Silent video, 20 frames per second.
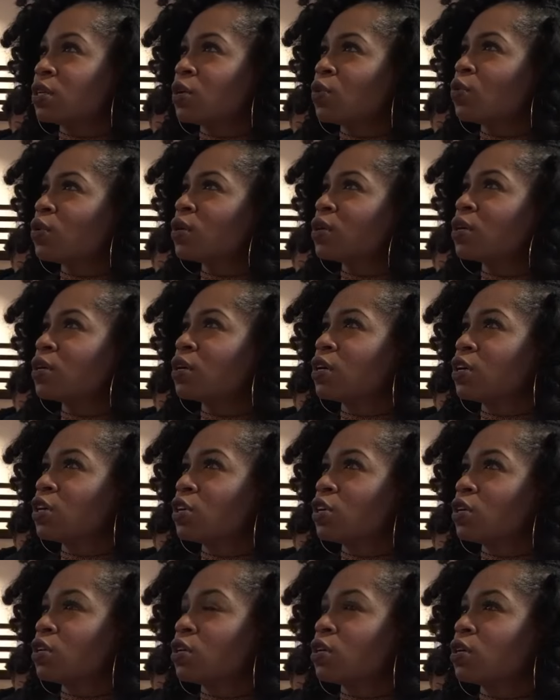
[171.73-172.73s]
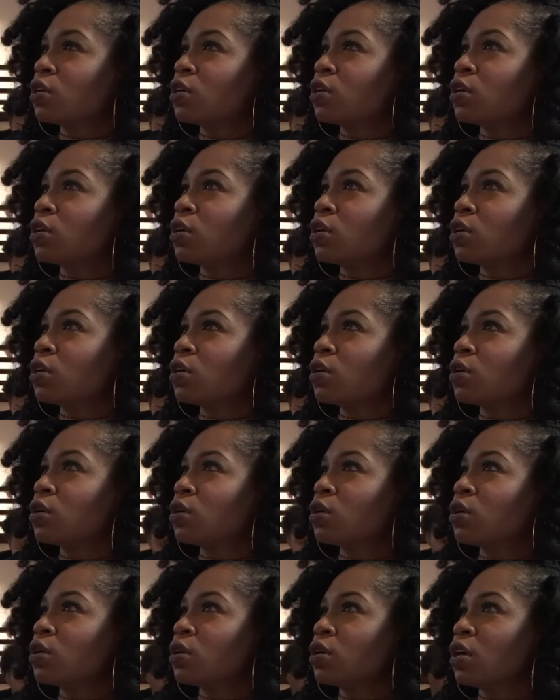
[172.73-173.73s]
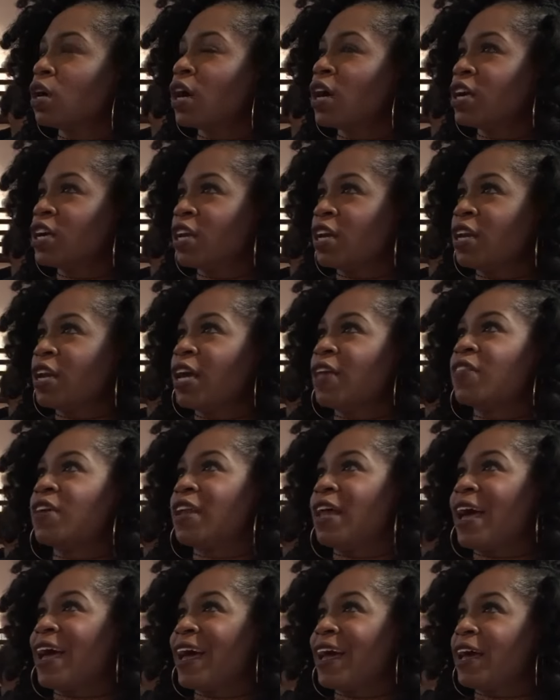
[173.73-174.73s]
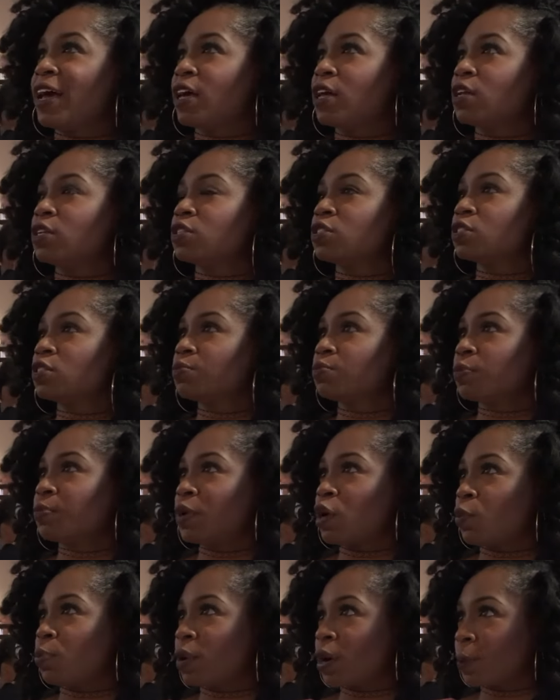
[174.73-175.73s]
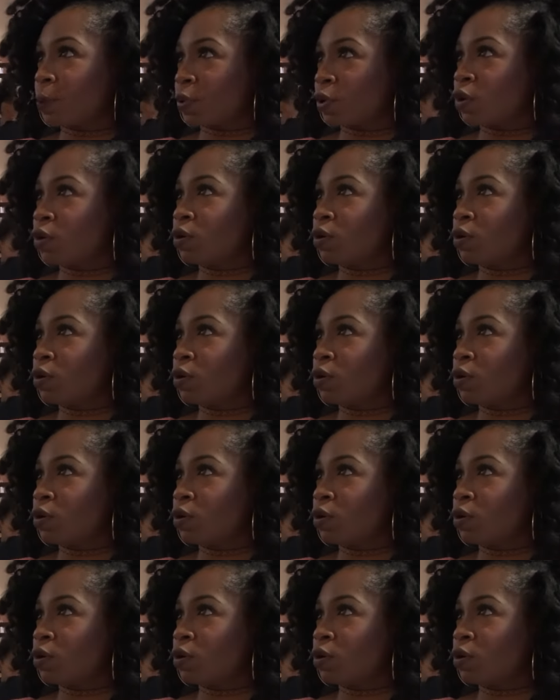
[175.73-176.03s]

No broccoli, and you wanna do the onion. Onion, and then add bell pepper.